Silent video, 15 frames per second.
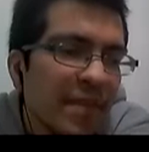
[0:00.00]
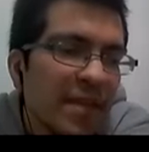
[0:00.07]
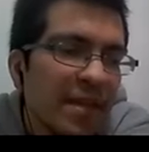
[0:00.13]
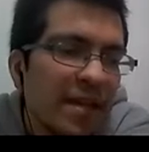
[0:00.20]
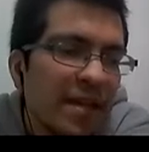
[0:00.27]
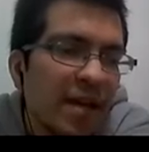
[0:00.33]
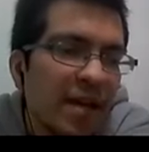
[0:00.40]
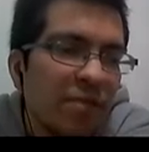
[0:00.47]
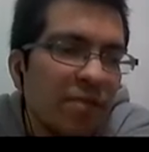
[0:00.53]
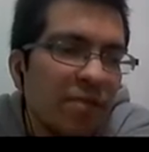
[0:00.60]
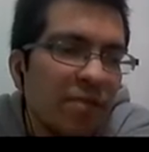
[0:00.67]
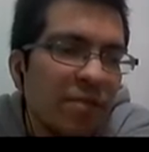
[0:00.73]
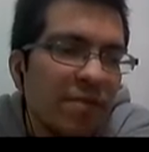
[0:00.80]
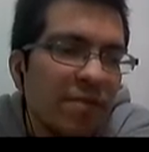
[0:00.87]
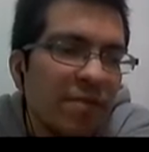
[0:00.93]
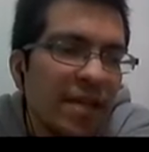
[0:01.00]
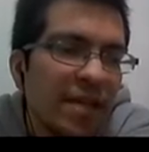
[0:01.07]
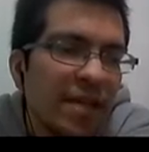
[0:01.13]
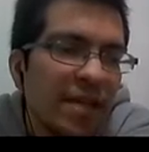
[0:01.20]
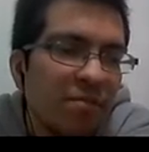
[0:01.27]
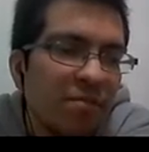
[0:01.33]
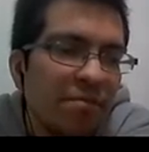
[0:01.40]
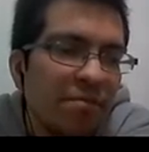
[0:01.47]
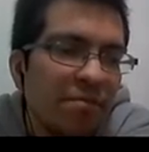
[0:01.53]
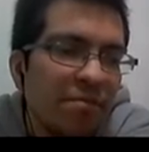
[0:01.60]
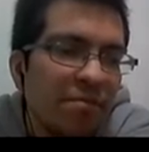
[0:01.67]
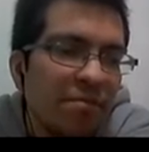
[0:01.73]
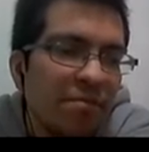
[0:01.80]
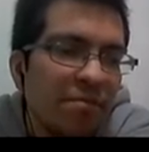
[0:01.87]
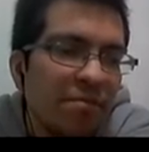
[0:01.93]
And we make some mask
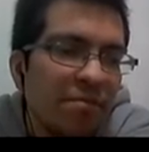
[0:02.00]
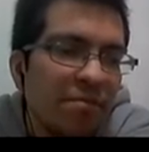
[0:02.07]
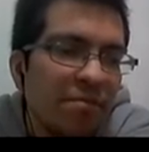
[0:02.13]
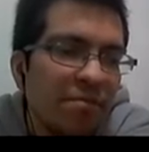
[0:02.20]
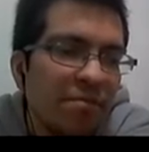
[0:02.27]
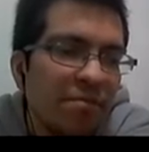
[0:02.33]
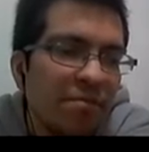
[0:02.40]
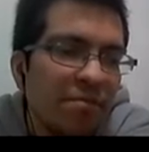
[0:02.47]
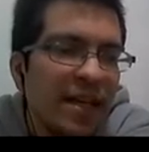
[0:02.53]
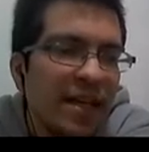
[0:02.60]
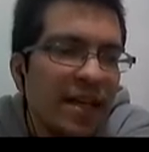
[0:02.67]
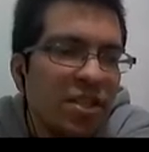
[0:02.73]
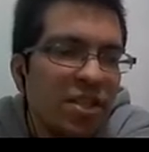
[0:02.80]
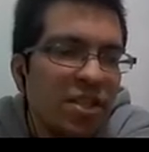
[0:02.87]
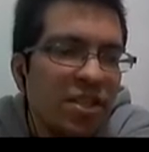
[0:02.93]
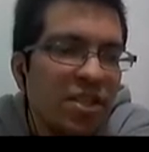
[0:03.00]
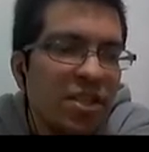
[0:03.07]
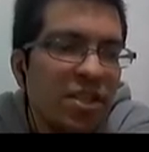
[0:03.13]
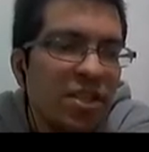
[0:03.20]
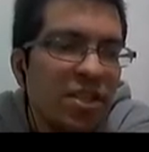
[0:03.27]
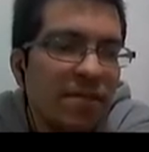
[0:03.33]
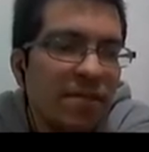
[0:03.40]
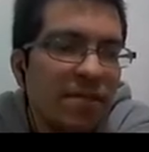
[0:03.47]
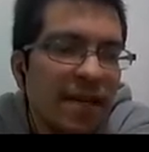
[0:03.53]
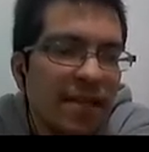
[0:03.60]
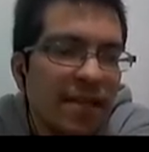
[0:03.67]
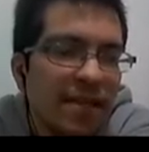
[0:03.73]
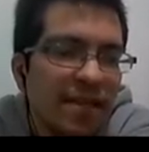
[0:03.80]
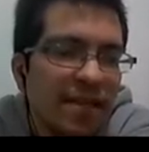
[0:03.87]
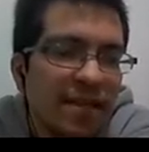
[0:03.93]
for the G
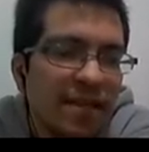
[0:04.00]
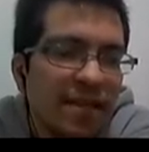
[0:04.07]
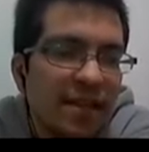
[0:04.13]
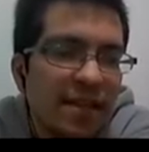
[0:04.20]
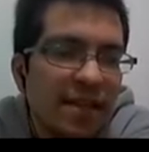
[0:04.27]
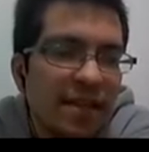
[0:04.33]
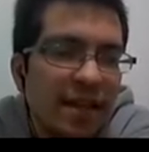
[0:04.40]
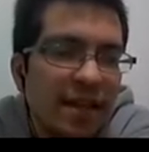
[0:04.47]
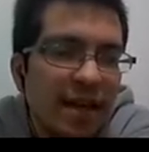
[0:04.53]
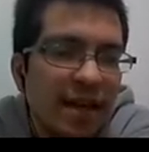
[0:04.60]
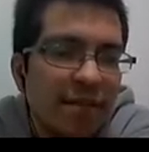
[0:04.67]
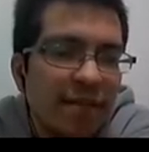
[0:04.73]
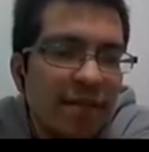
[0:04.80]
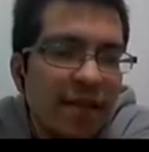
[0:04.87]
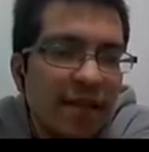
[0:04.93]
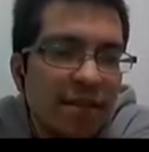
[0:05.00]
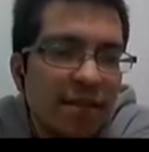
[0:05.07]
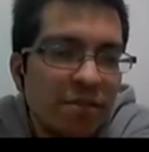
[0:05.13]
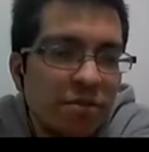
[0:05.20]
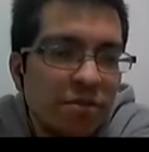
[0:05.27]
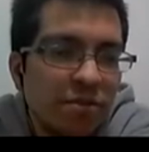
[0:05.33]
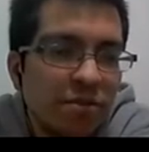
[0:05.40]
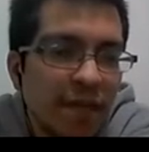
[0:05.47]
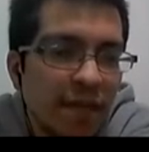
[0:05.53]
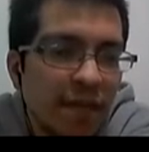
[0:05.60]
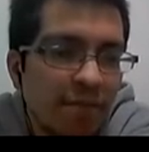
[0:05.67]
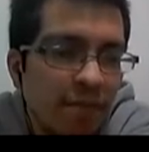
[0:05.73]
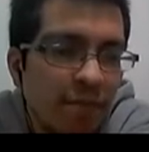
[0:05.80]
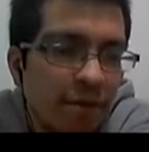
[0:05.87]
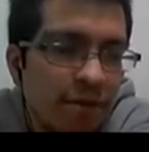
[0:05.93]
band and the R band, so we can
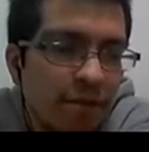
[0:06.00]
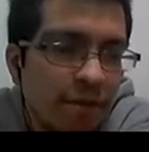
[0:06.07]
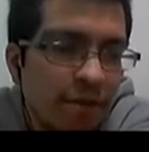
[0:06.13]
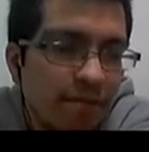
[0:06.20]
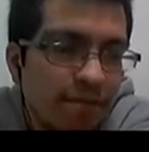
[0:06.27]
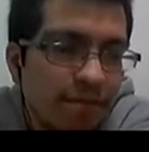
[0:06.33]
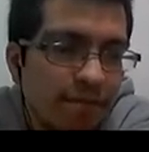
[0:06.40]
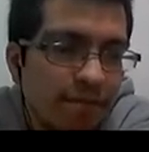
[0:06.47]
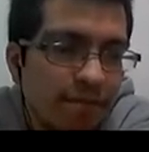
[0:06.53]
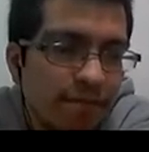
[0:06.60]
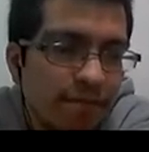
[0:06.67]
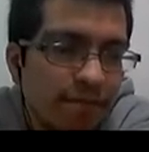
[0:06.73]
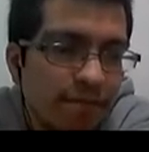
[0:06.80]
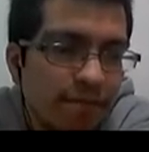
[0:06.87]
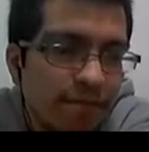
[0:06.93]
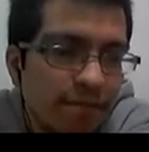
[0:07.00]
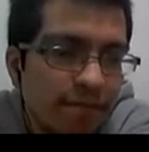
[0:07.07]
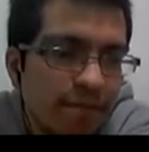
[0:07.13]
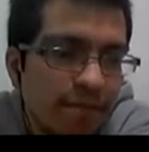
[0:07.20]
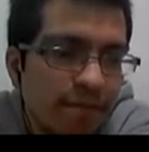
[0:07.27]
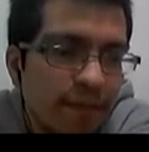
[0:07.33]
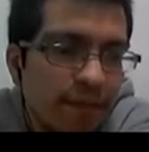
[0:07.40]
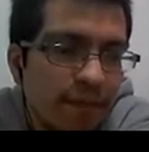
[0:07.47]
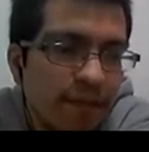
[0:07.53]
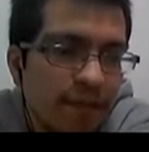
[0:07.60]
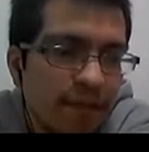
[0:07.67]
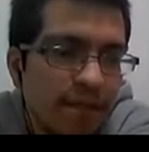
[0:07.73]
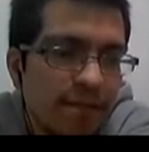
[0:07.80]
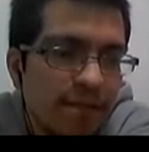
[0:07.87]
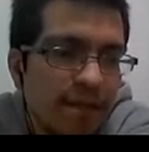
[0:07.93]
plot them
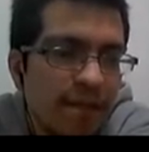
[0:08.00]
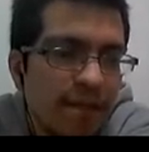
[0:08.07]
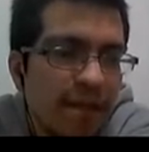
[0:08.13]
separately.